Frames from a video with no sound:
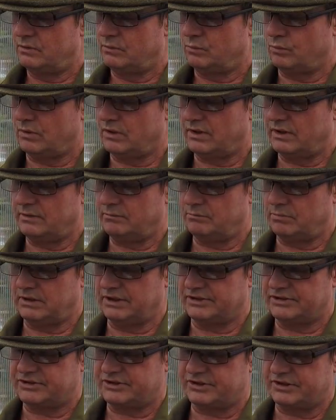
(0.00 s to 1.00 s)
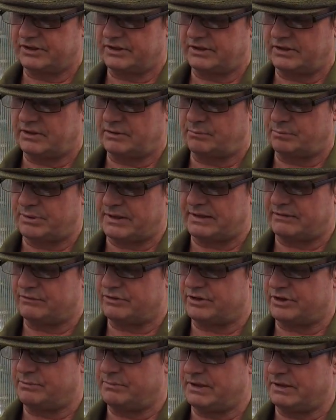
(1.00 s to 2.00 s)
white blister and
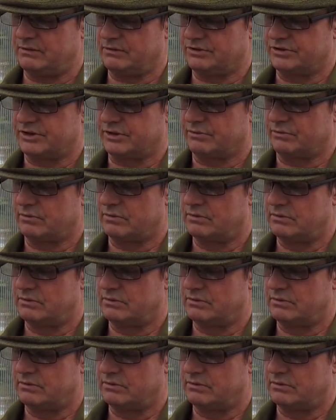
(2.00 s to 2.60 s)
powdery mildew.